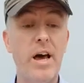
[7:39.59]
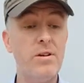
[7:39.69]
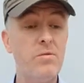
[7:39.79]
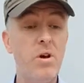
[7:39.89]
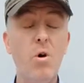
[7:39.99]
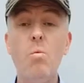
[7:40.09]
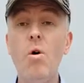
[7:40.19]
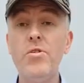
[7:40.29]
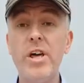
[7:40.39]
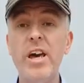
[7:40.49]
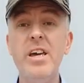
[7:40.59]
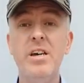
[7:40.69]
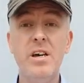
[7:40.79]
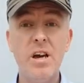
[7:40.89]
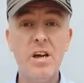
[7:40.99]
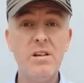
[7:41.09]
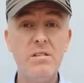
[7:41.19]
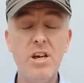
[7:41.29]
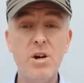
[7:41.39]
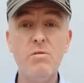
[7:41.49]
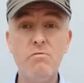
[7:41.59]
And one day, you know,